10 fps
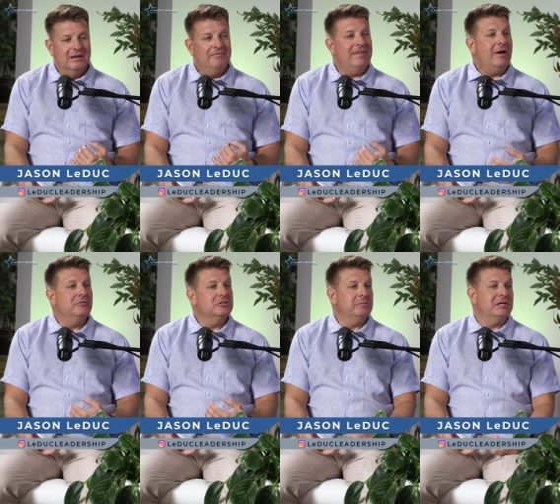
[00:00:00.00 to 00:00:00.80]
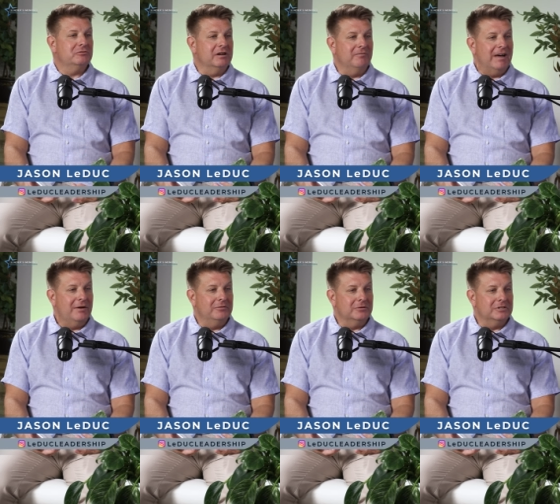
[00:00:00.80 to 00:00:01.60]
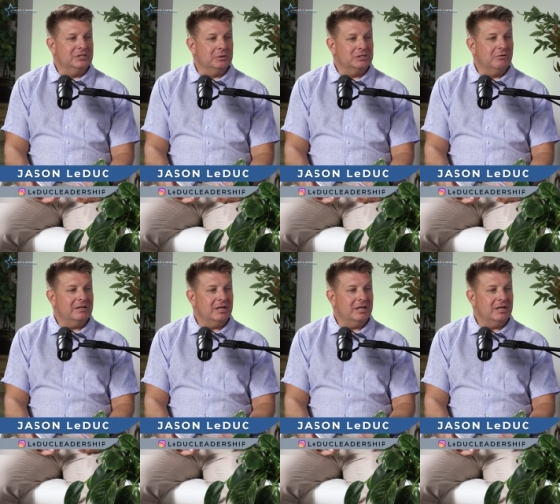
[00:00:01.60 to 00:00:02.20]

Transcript: founders mentoring founders. So it's great